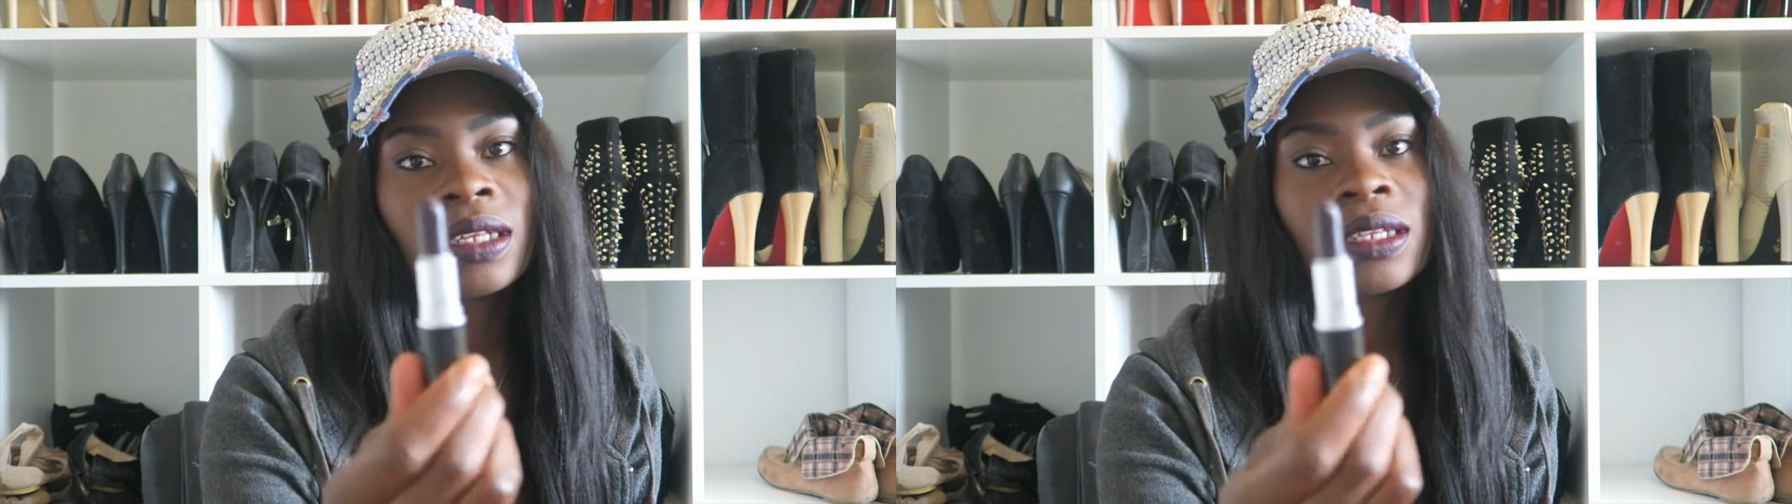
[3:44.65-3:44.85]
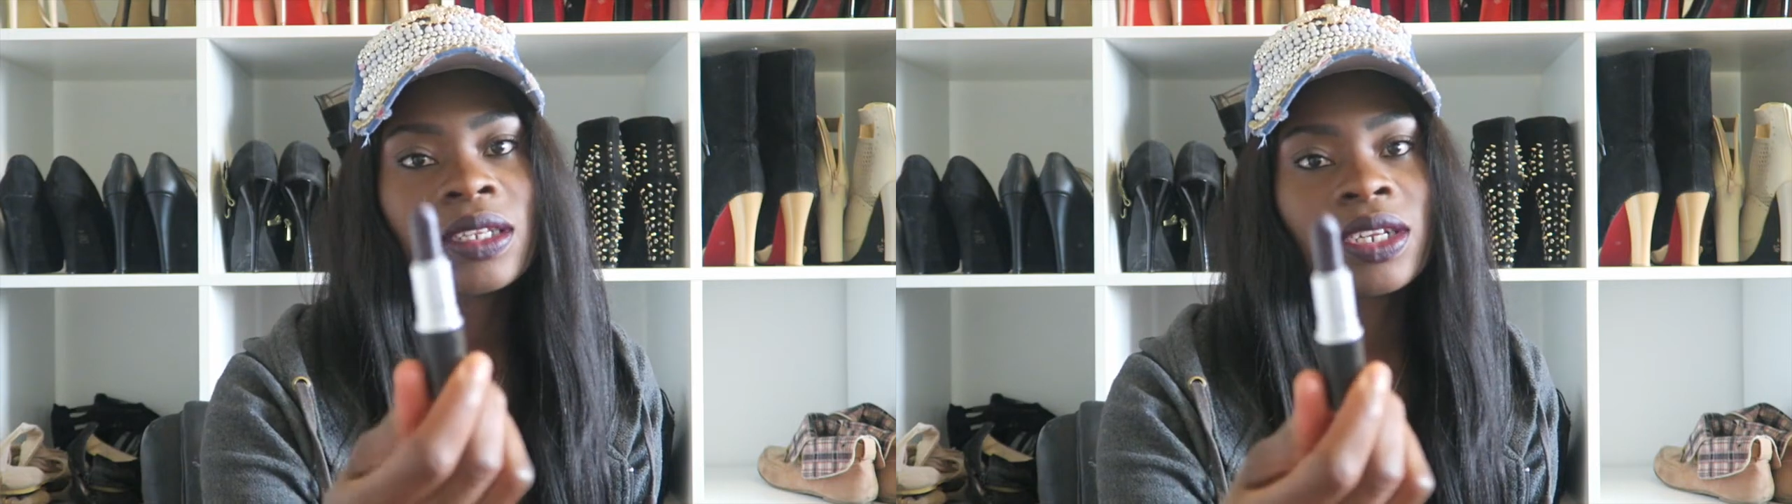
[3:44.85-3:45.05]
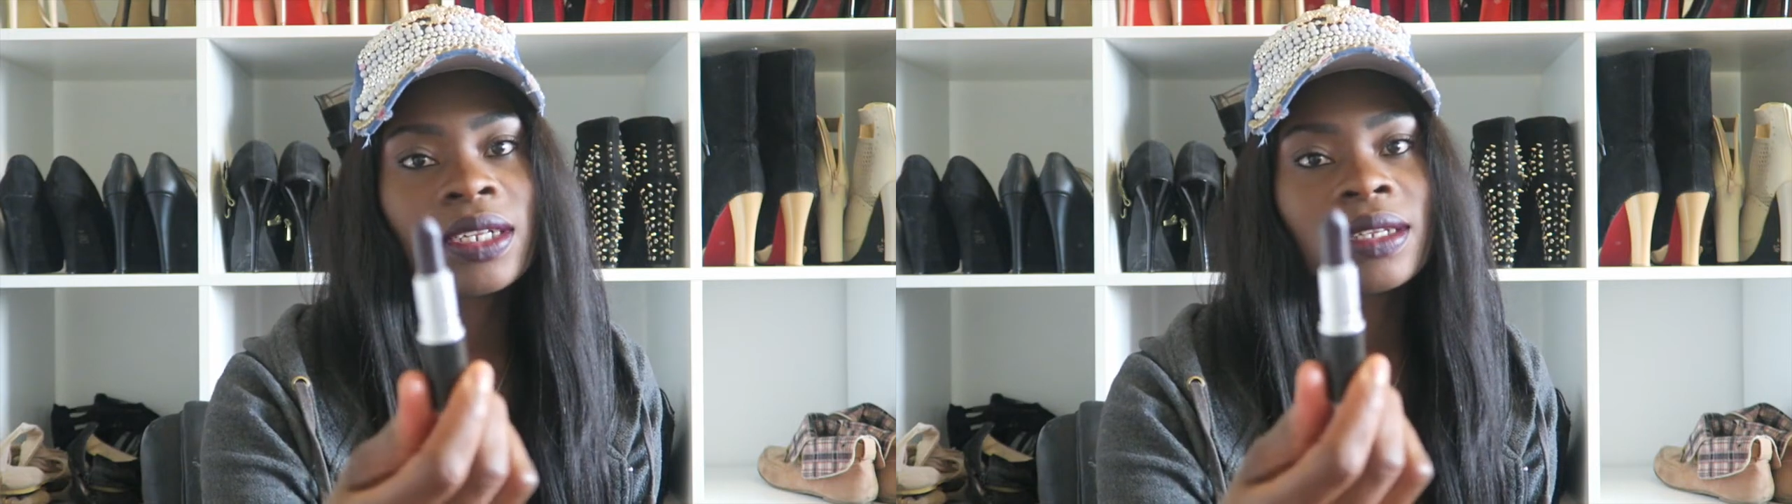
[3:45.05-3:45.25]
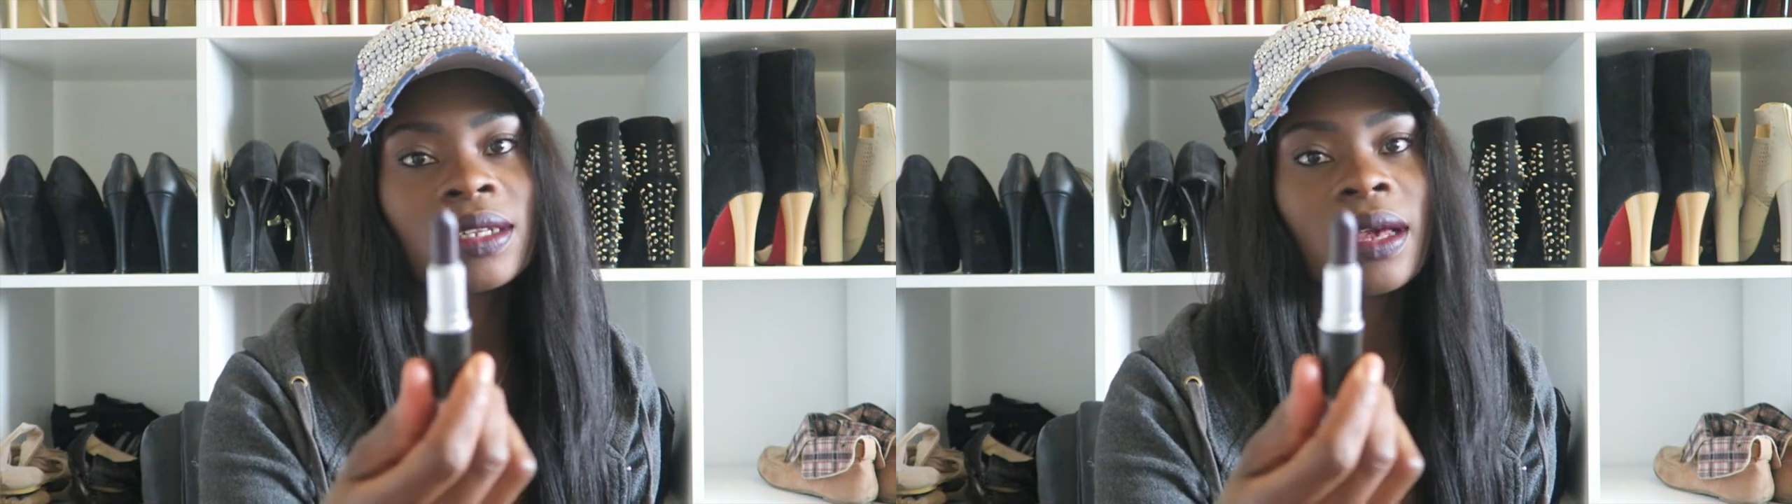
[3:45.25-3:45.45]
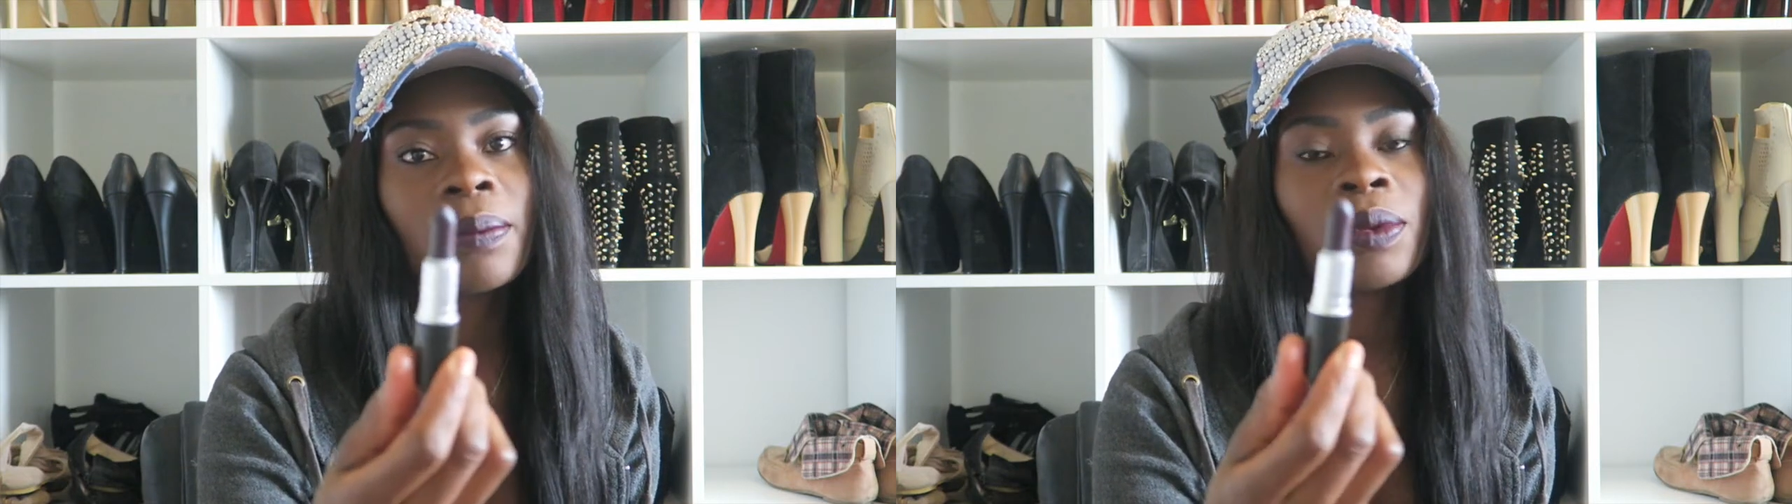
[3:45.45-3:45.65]
It's
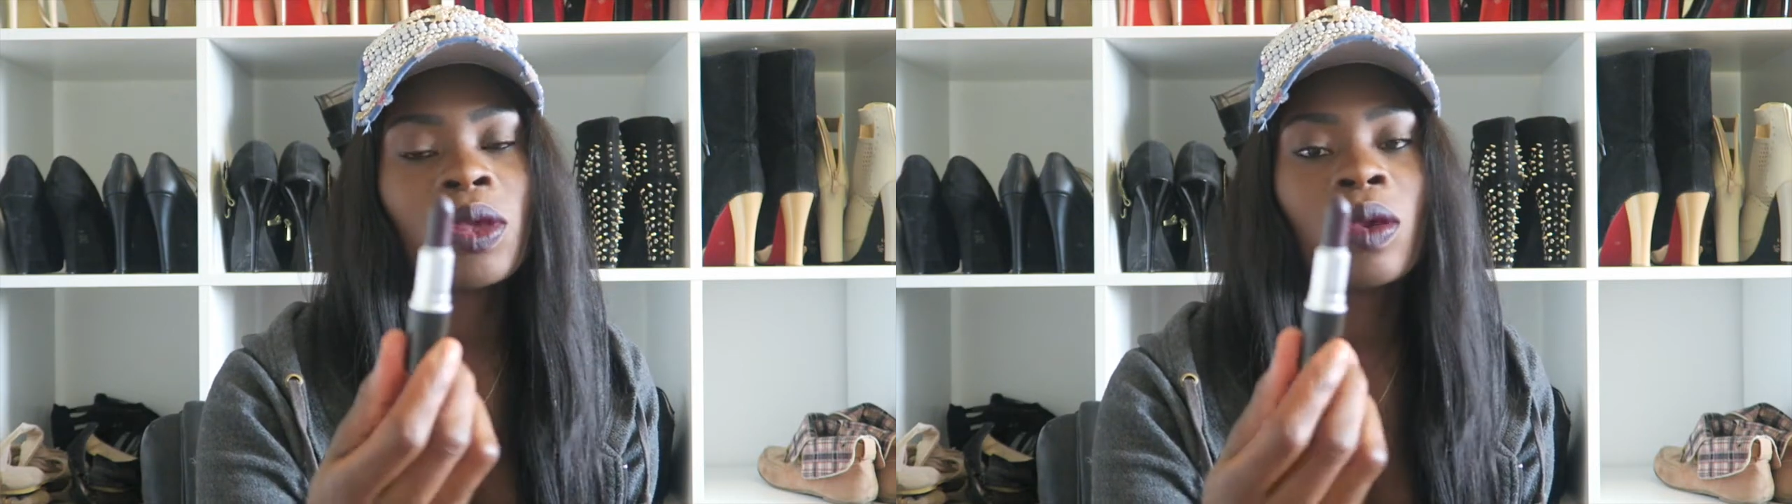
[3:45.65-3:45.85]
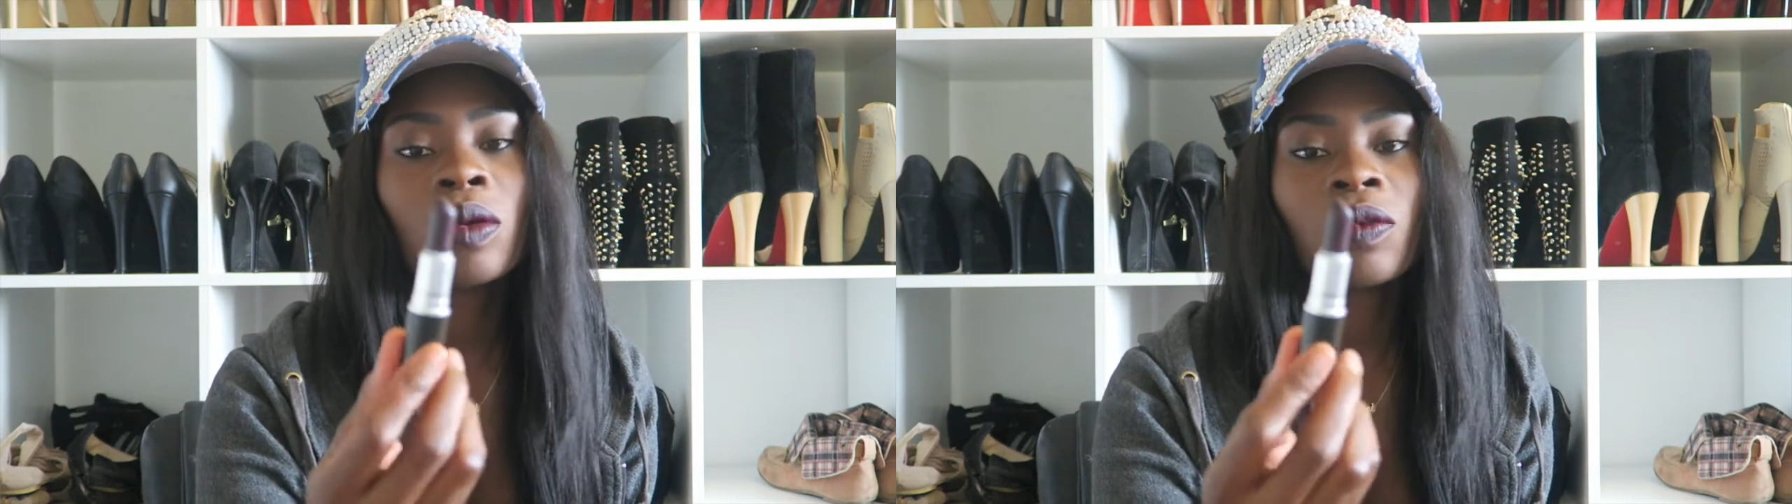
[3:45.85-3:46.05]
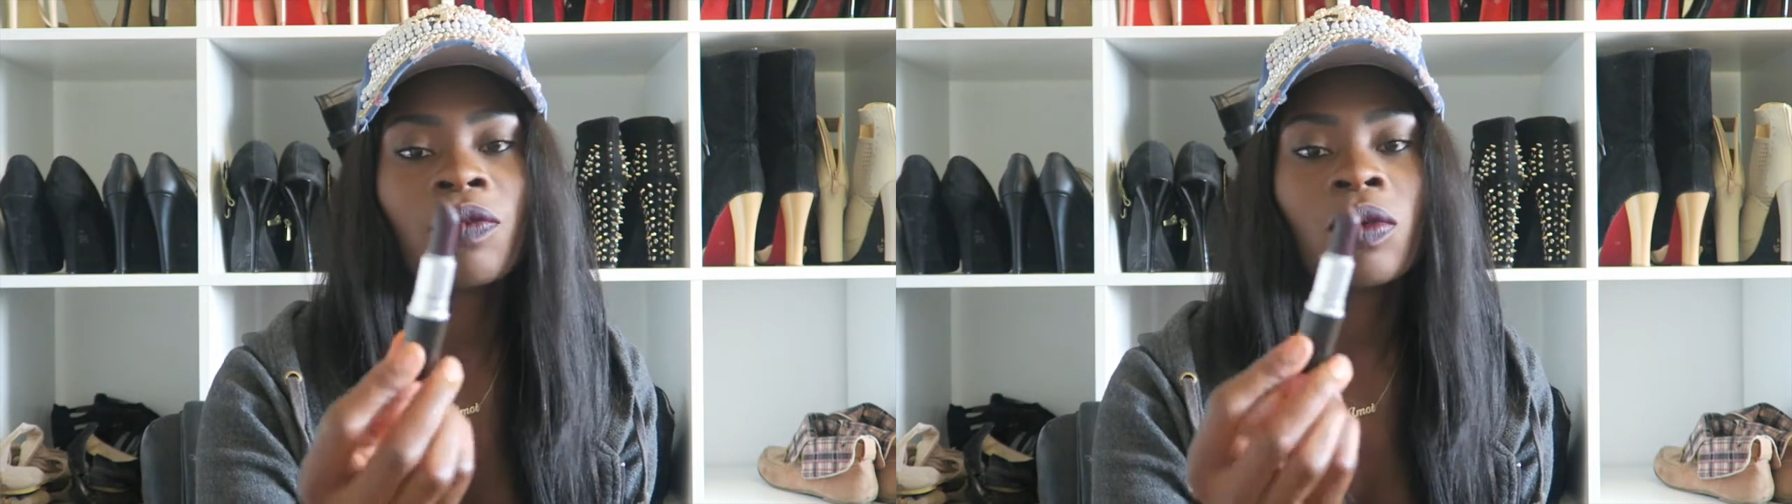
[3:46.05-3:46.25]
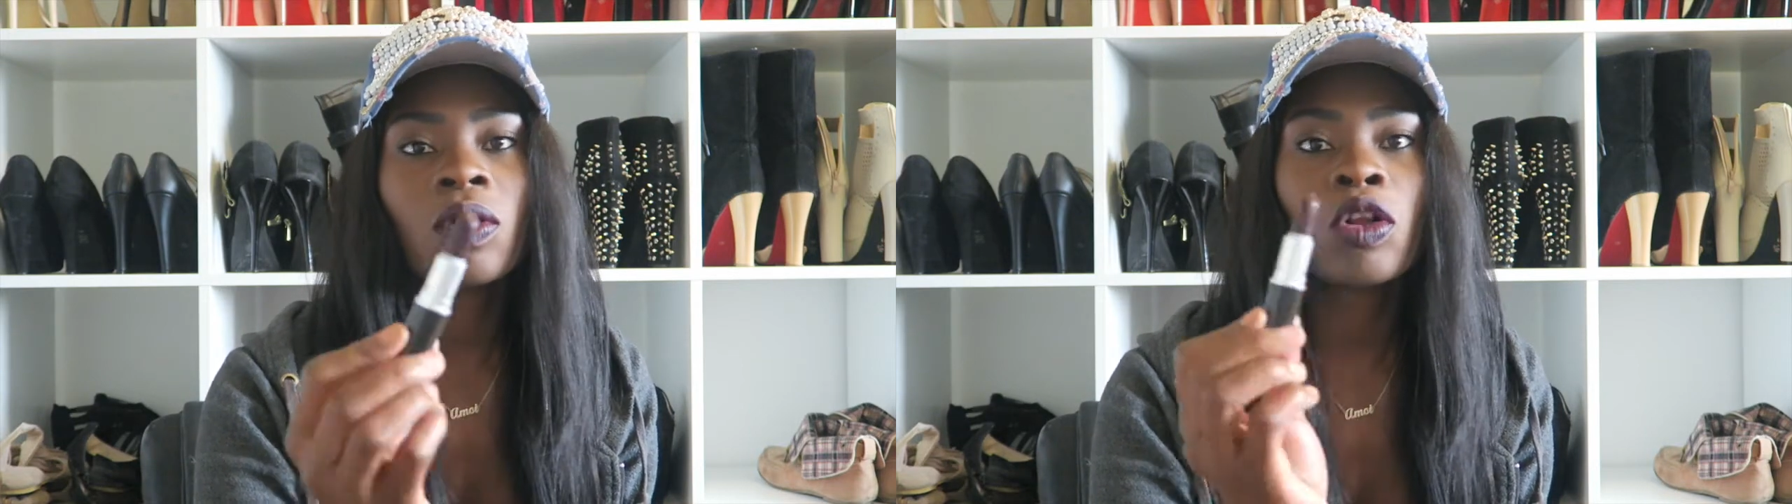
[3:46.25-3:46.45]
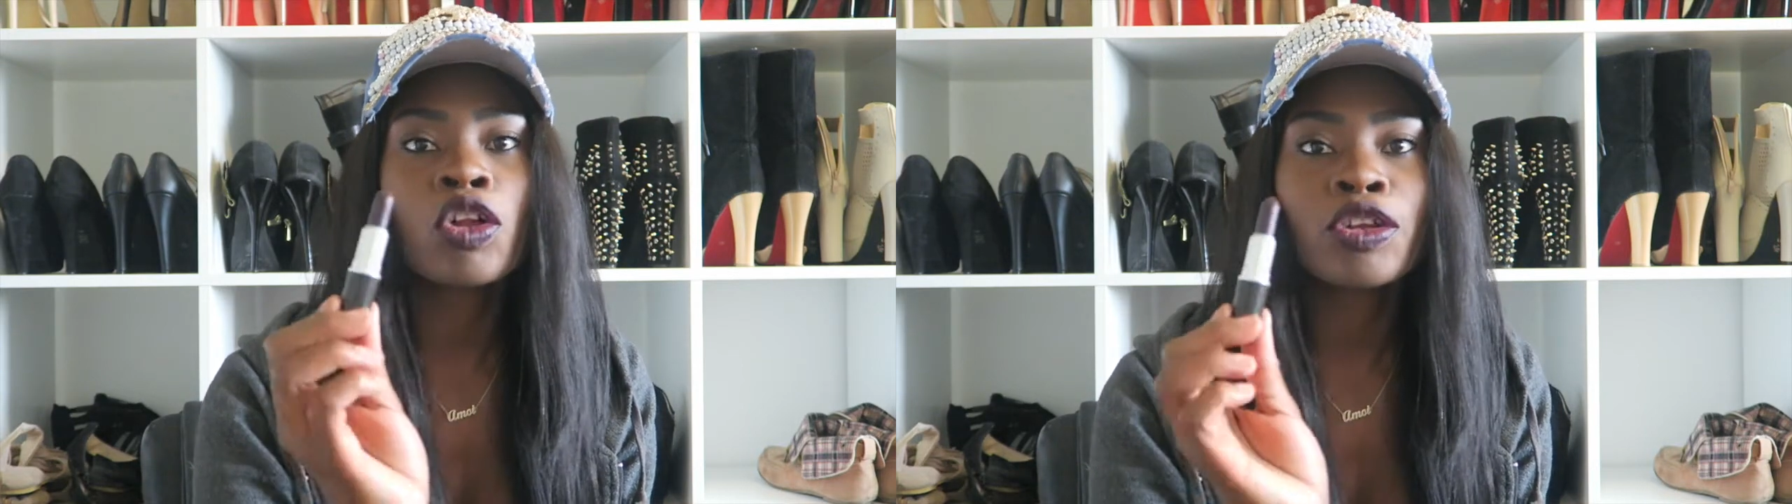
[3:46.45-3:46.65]
just a
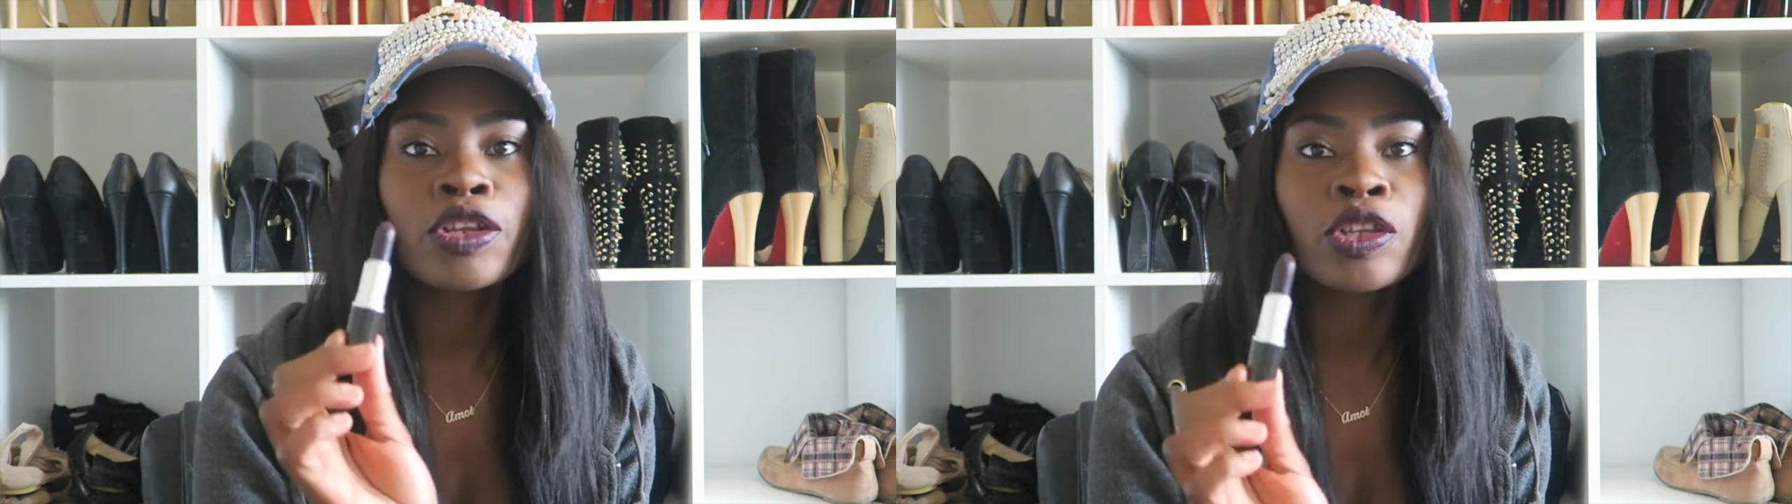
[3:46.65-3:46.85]
beautiful